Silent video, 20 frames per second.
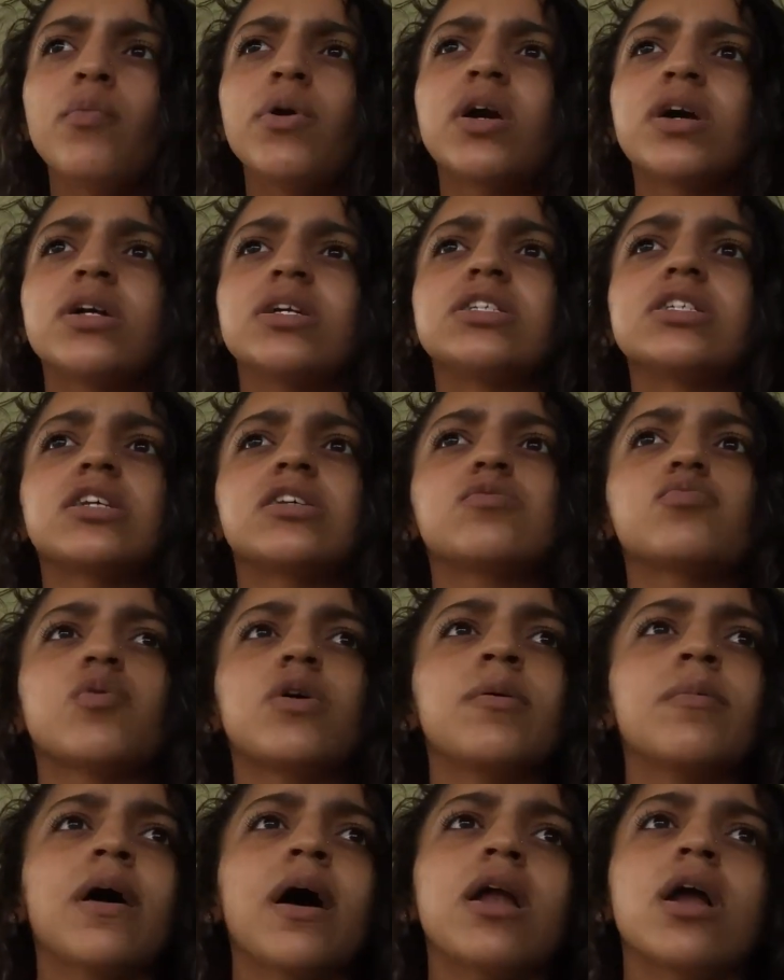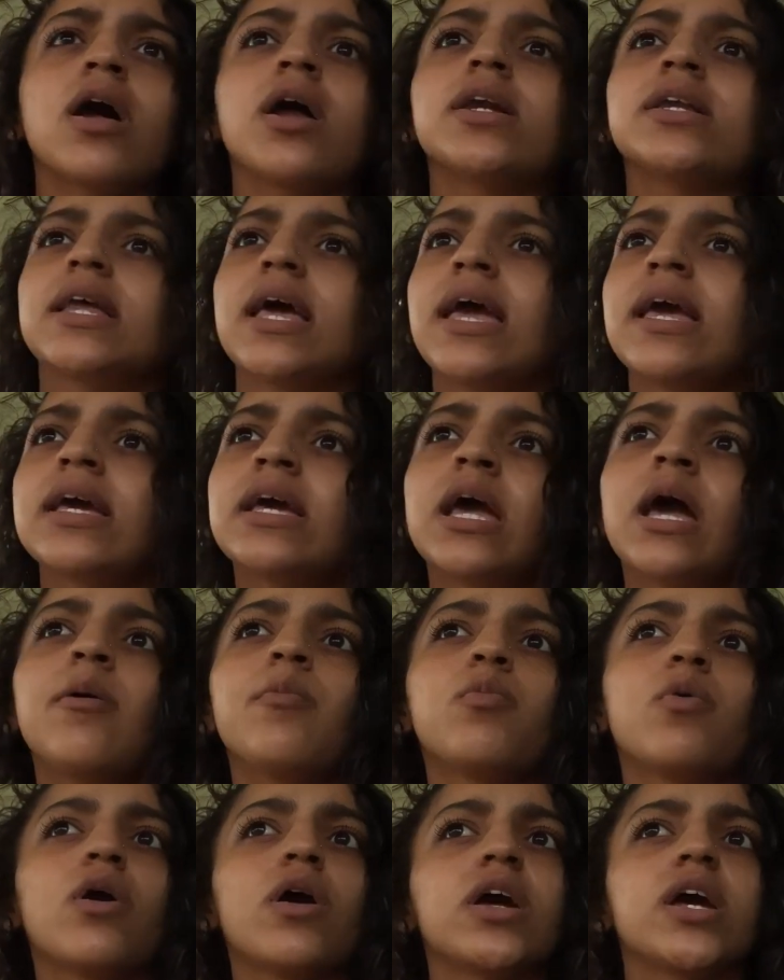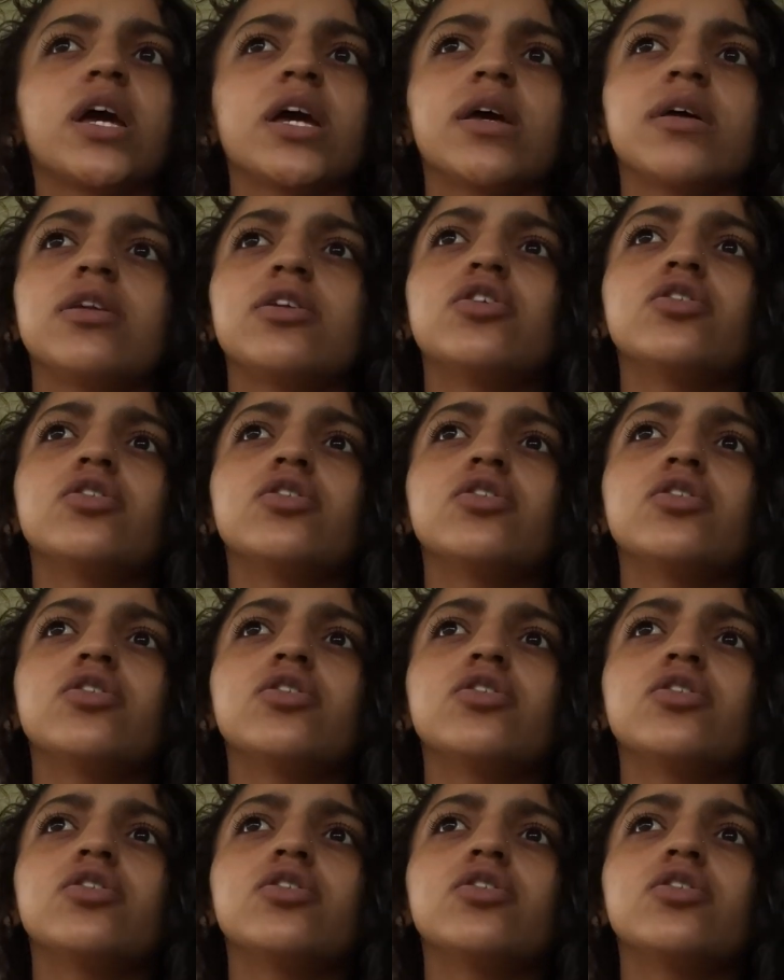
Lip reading: We could have just went about our day, kept working,